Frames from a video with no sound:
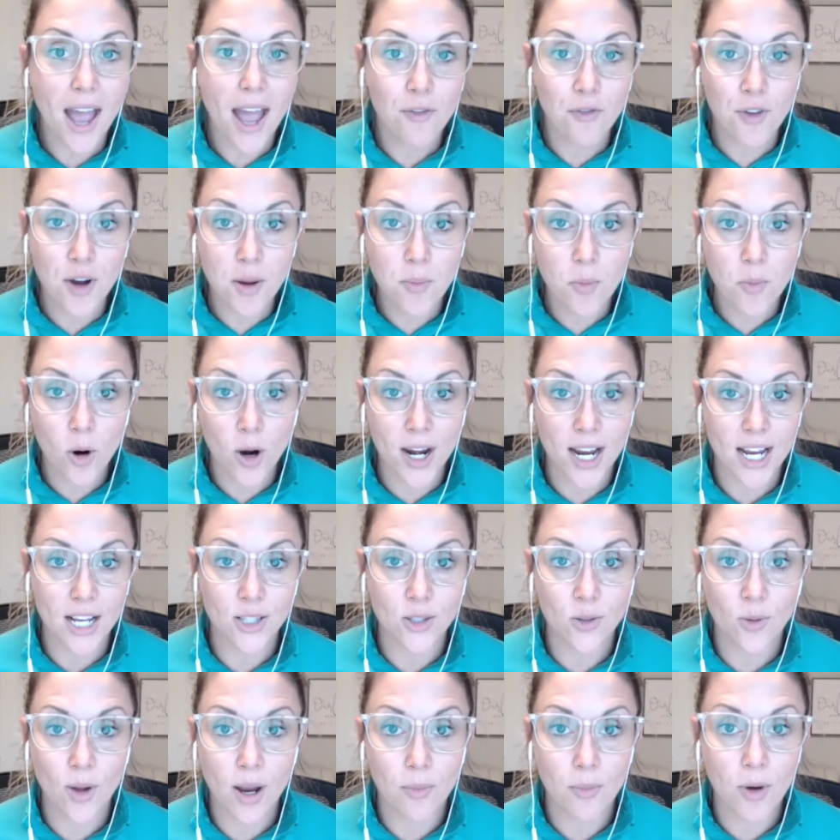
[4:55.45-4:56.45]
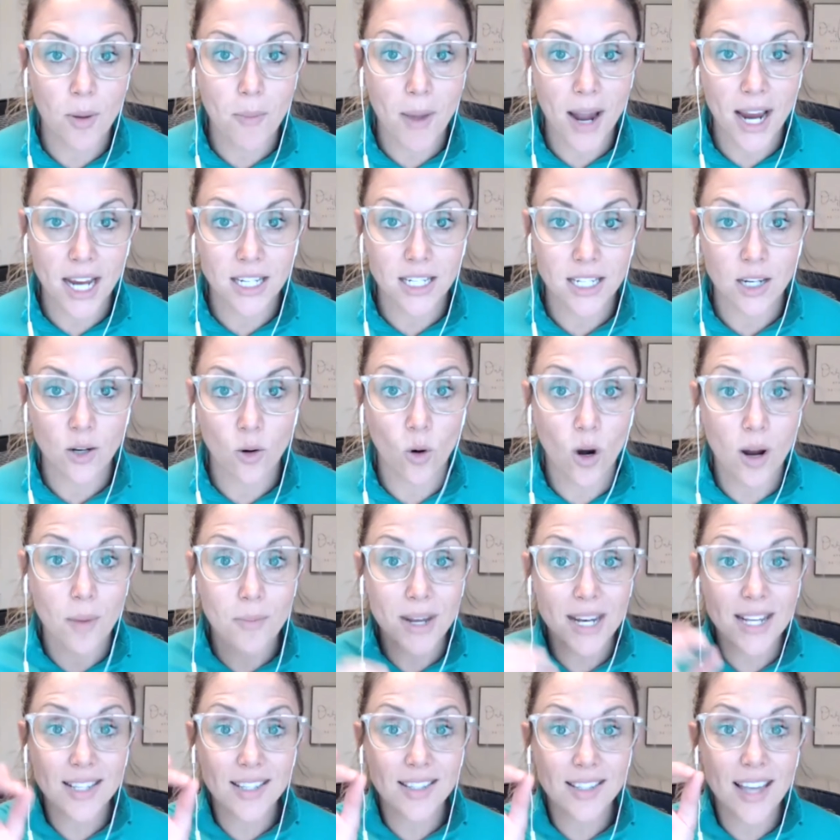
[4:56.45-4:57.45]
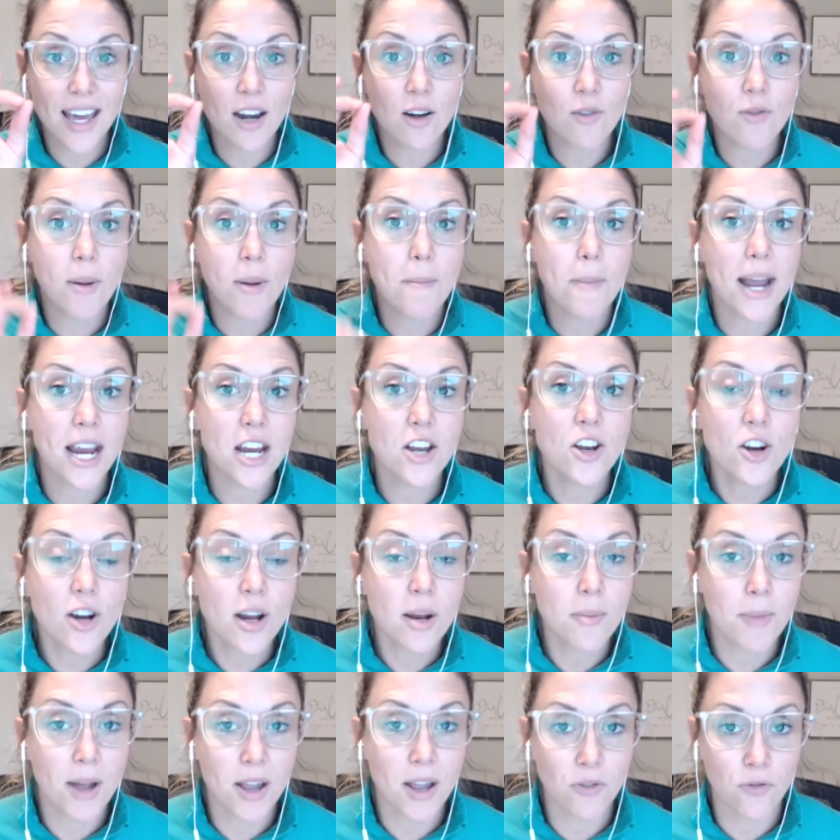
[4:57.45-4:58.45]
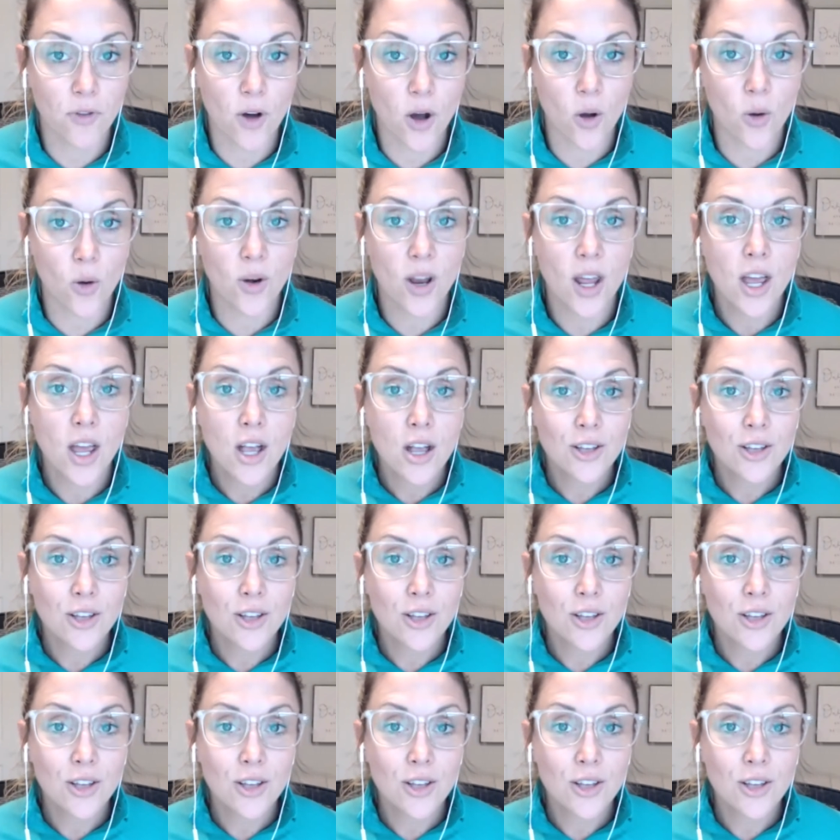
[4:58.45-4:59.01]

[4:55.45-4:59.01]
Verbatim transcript: every morning so I'm reminded or I'm going to set a reminder in my phone